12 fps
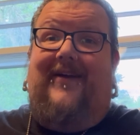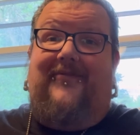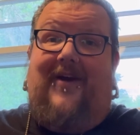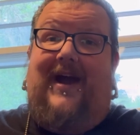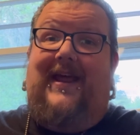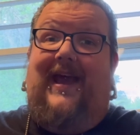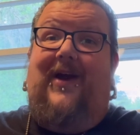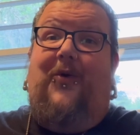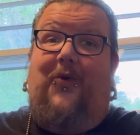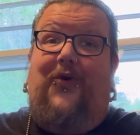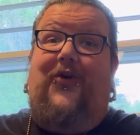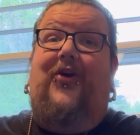Friday
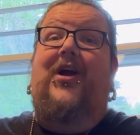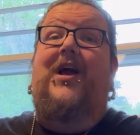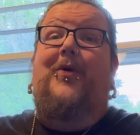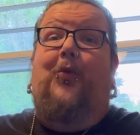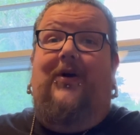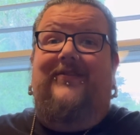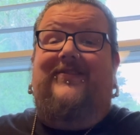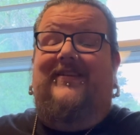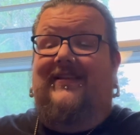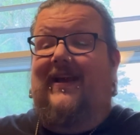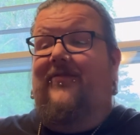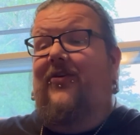order was
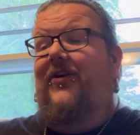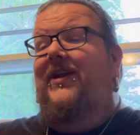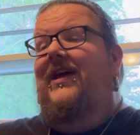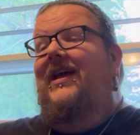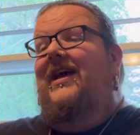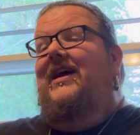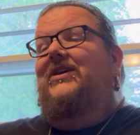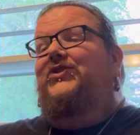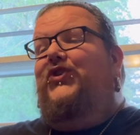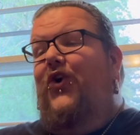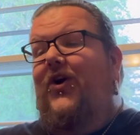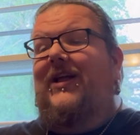delivered.
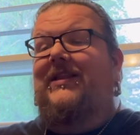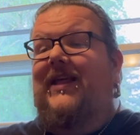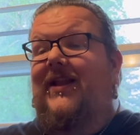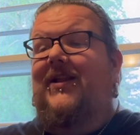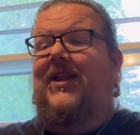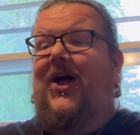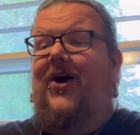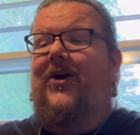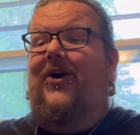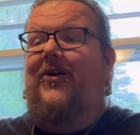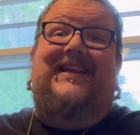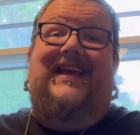Took a little
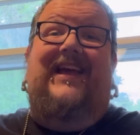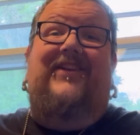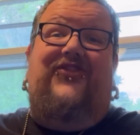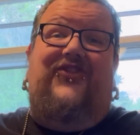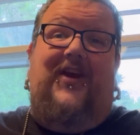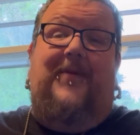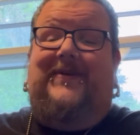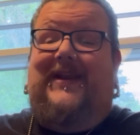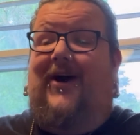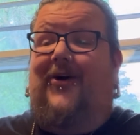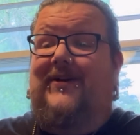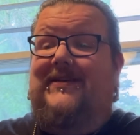longer to get shipped
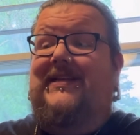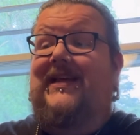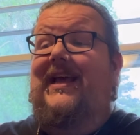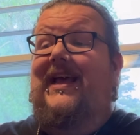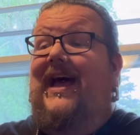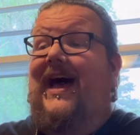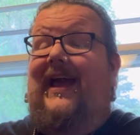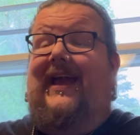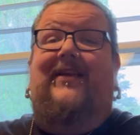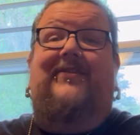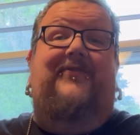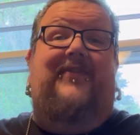out. I
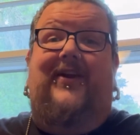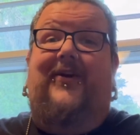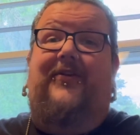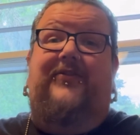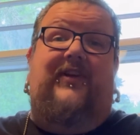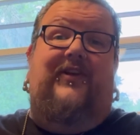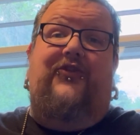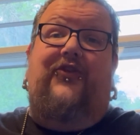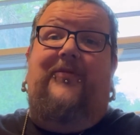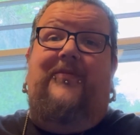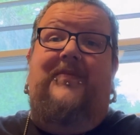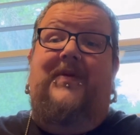guess Vinegar
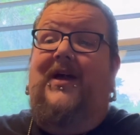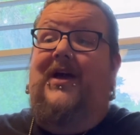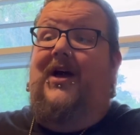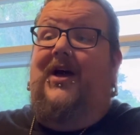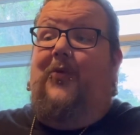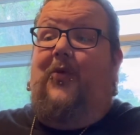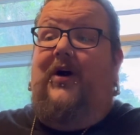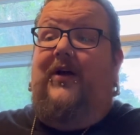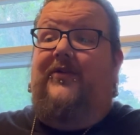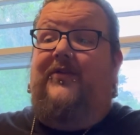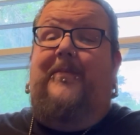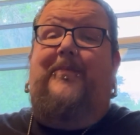Syndrome
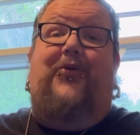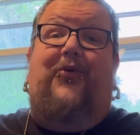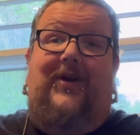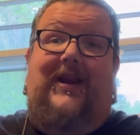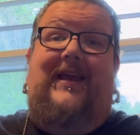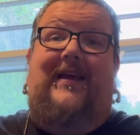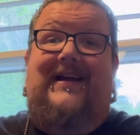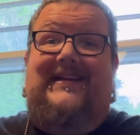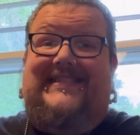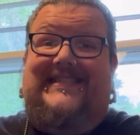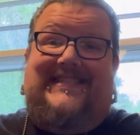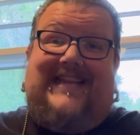was pretty
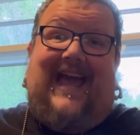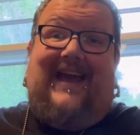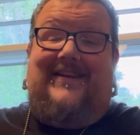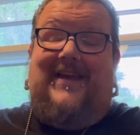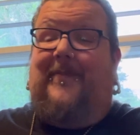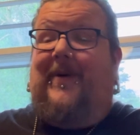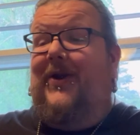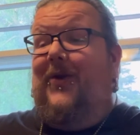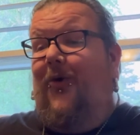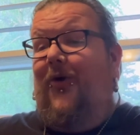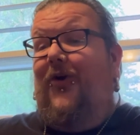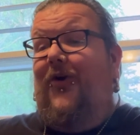stacked up on
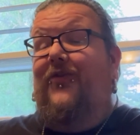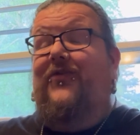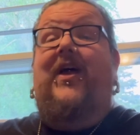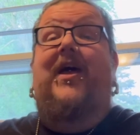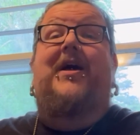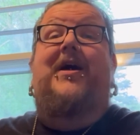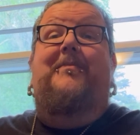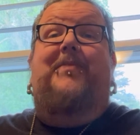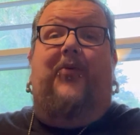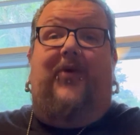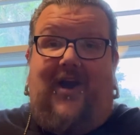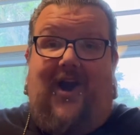orders.
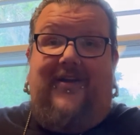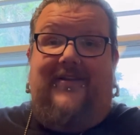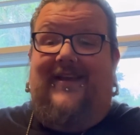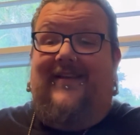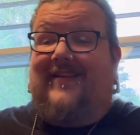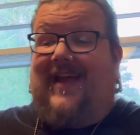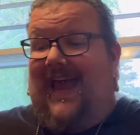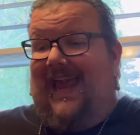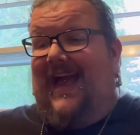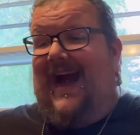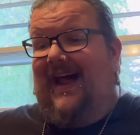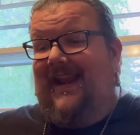But regardless, I
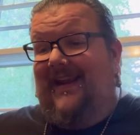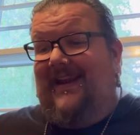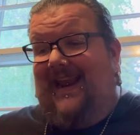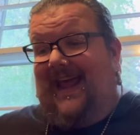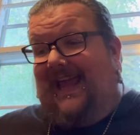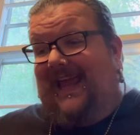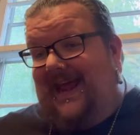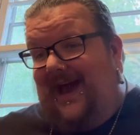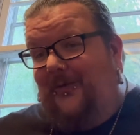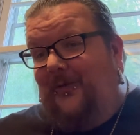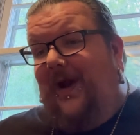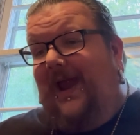got it and I
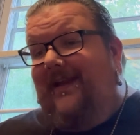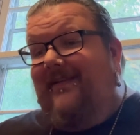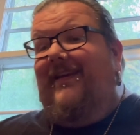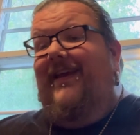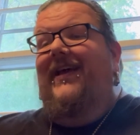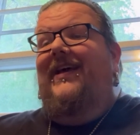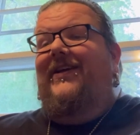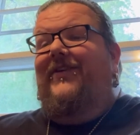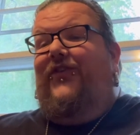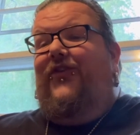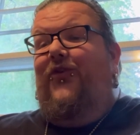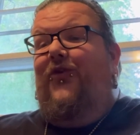cannot wait
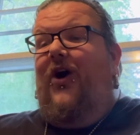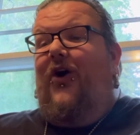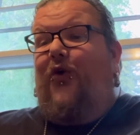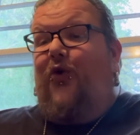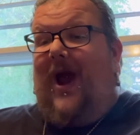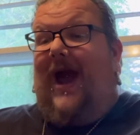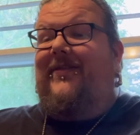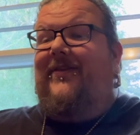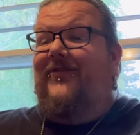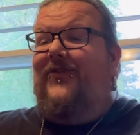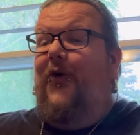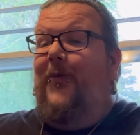to crack
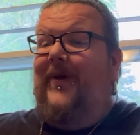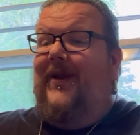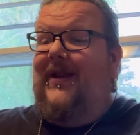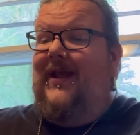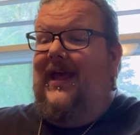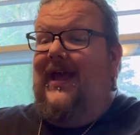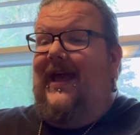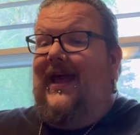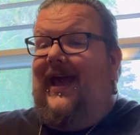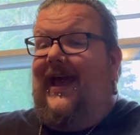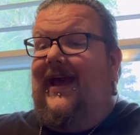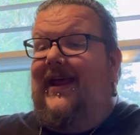this open
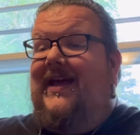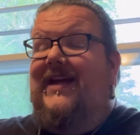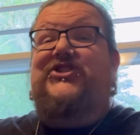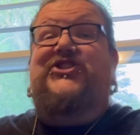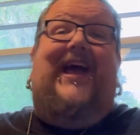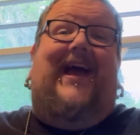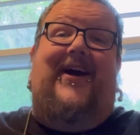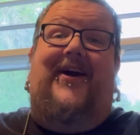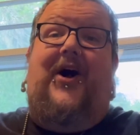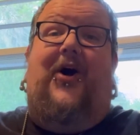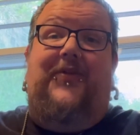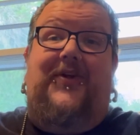and check out
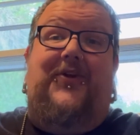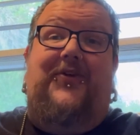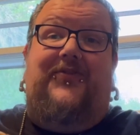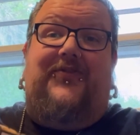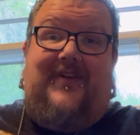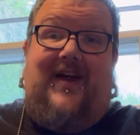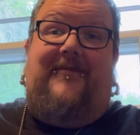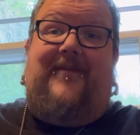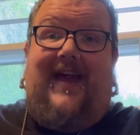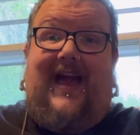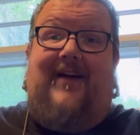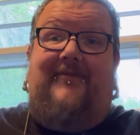all the new stuff
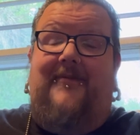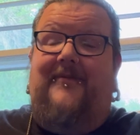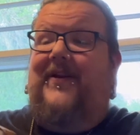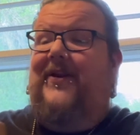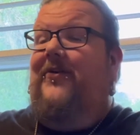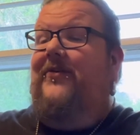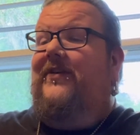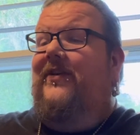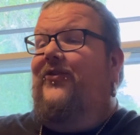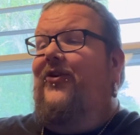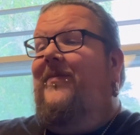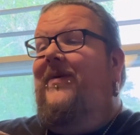I got from Vinegar
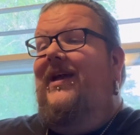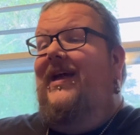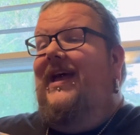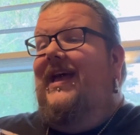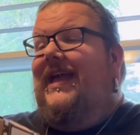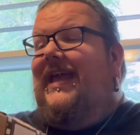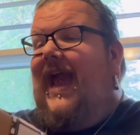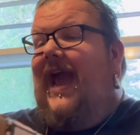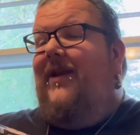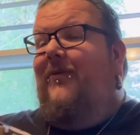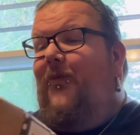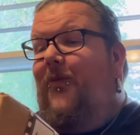Syndrome.
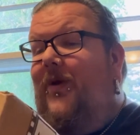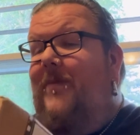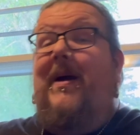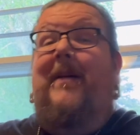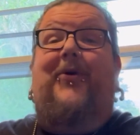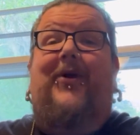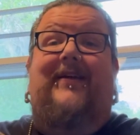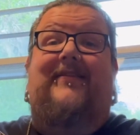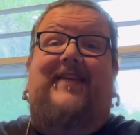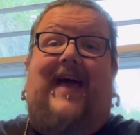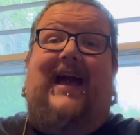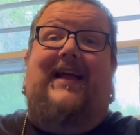Can't remember
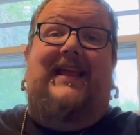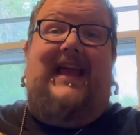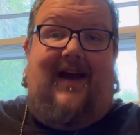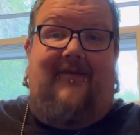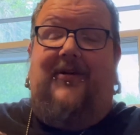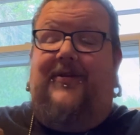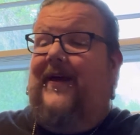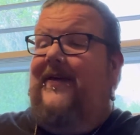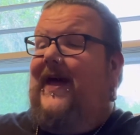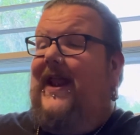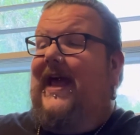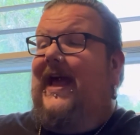exactly everything
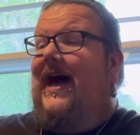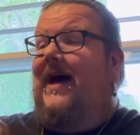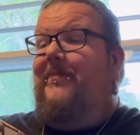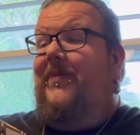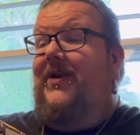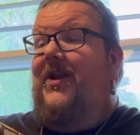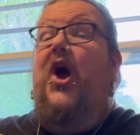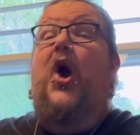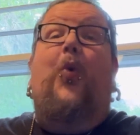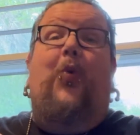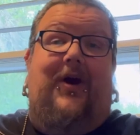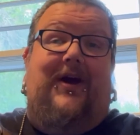that I got, but
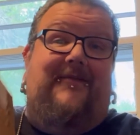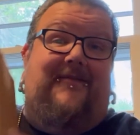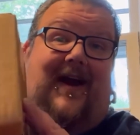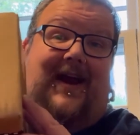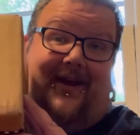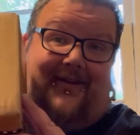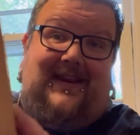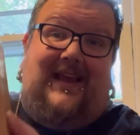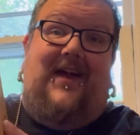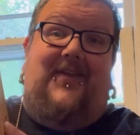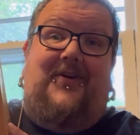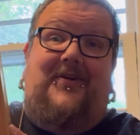we're gonna find out
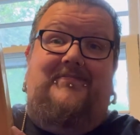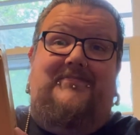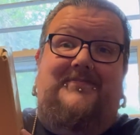together.